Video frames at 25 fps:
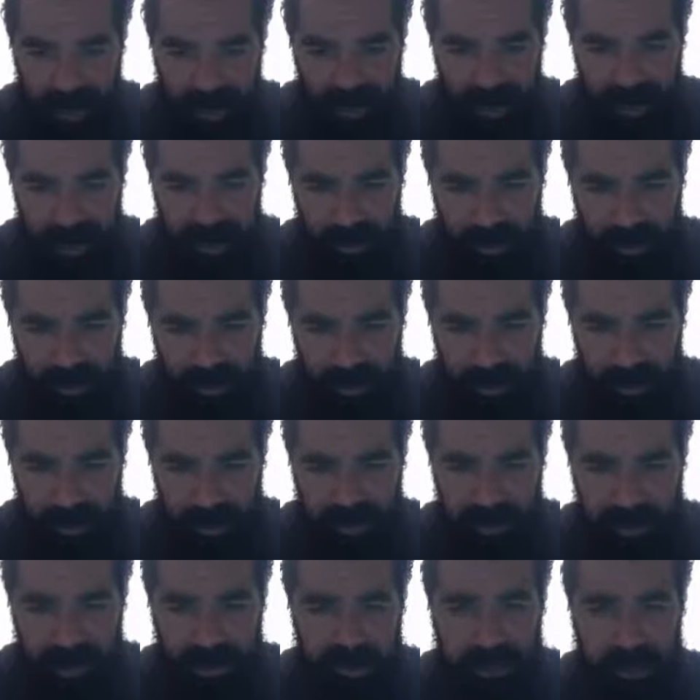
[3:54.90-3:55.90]
checking my
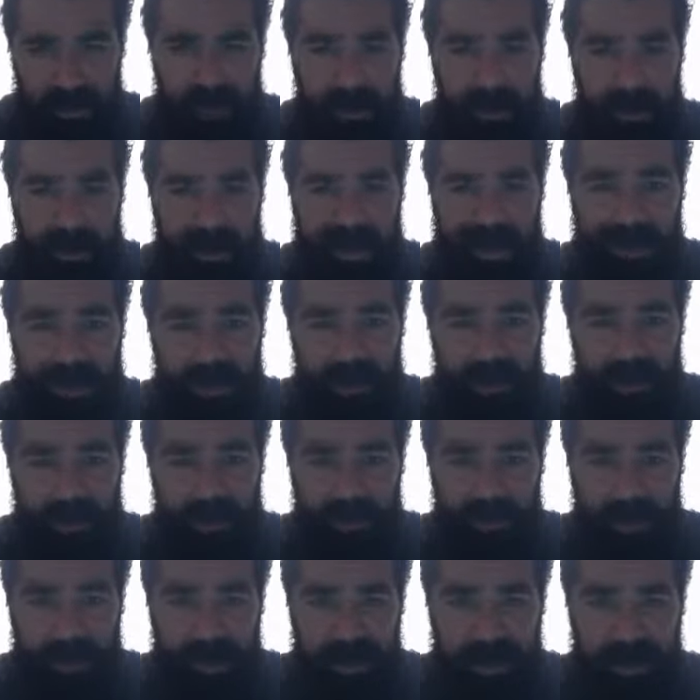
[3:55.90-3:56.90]
head, see if I really want to run
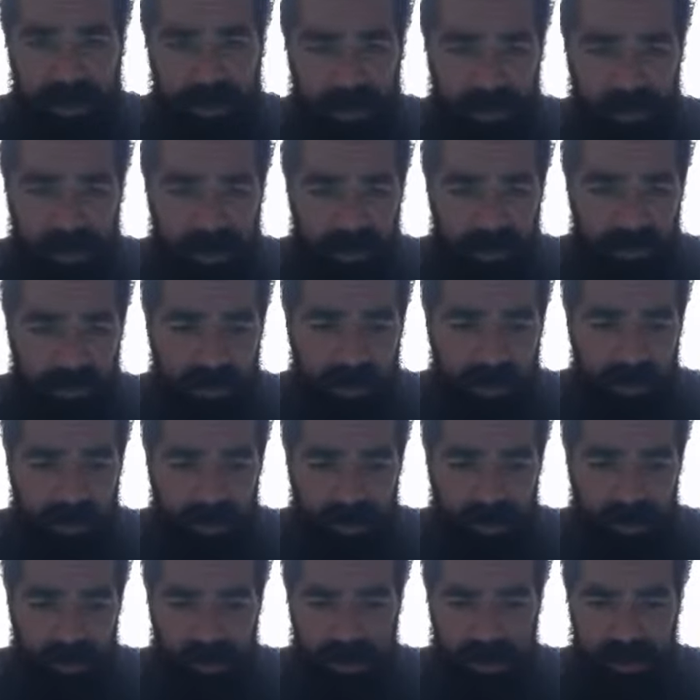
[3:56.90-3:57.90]
for president, do all this fucking
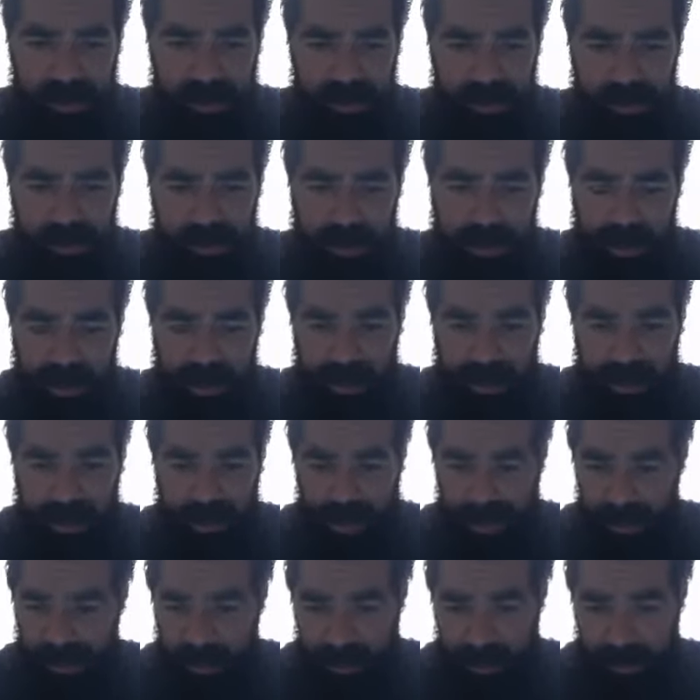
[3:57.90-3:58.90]
crazy shit.
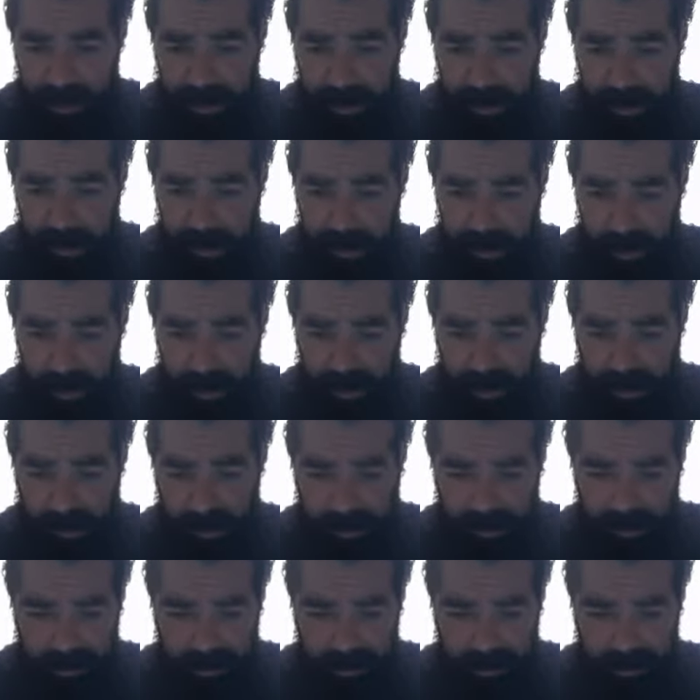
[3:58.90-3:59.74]
I think I do, and I have a